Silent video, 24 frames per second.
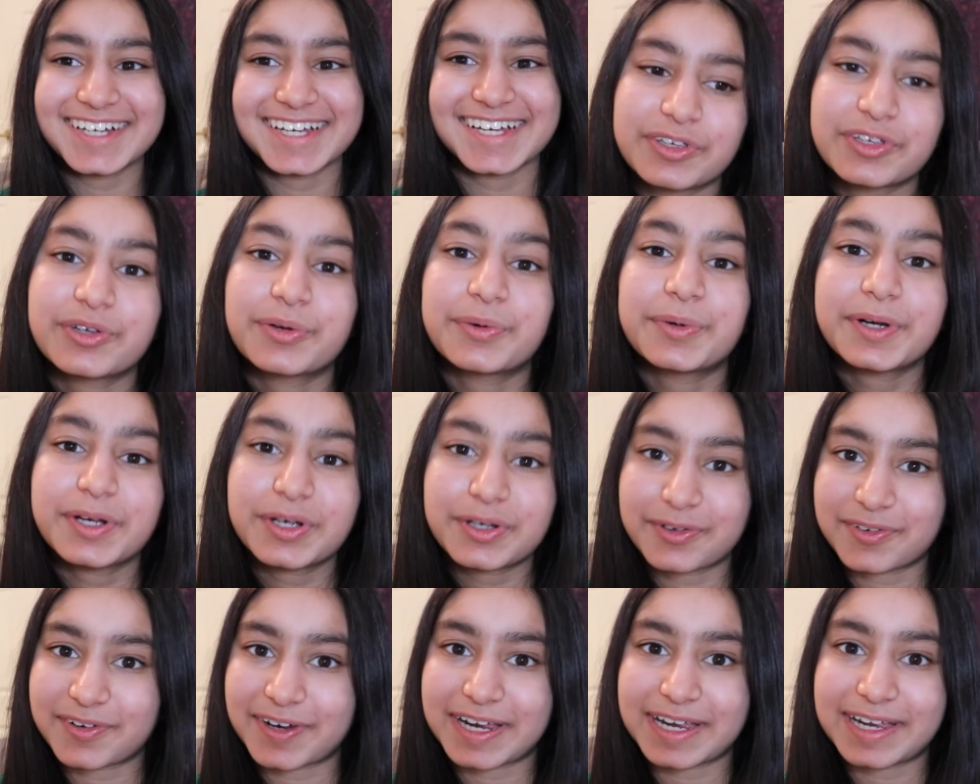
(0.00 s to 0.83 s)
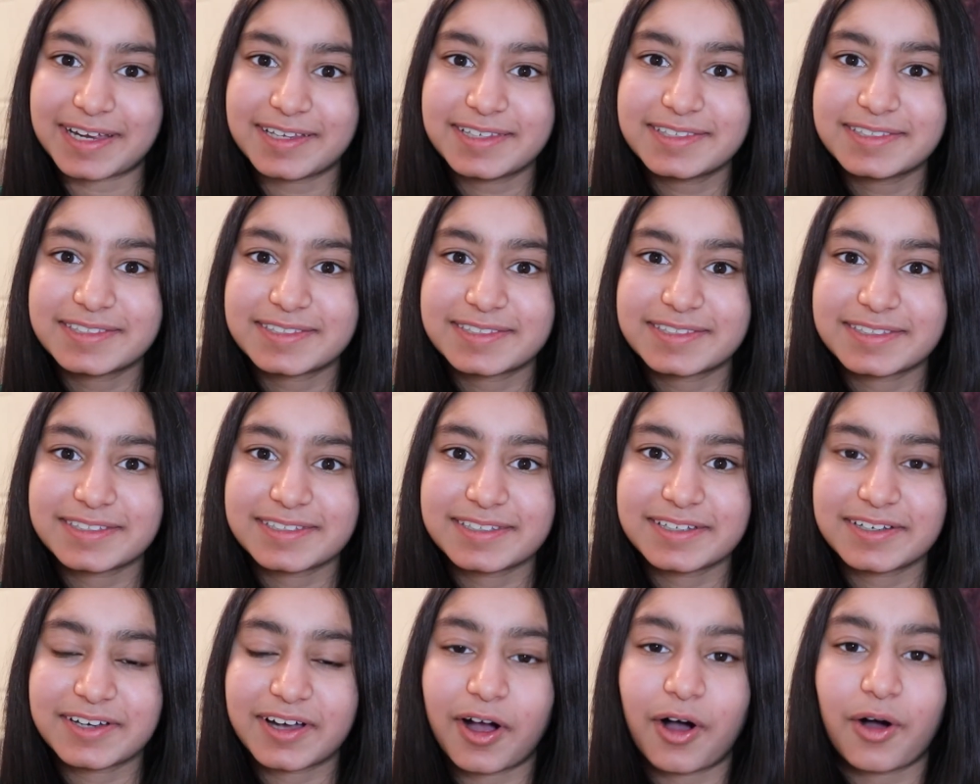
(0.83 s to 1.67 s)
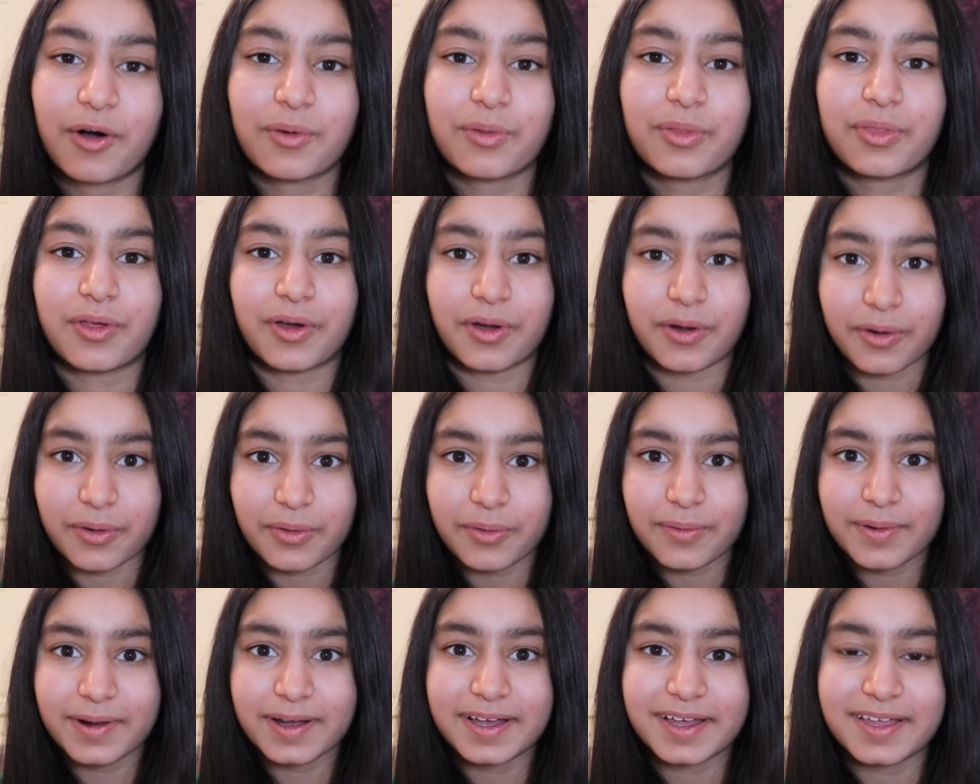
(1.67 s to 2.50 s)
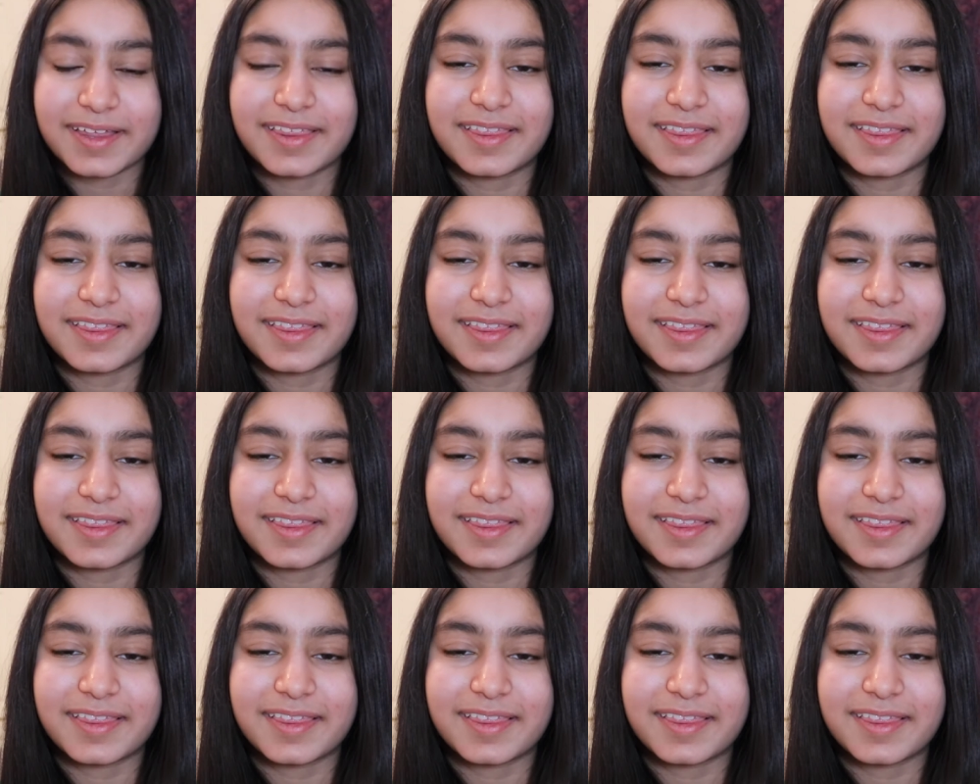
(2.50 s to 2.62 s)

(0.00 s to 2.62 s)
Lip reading: Your grades, although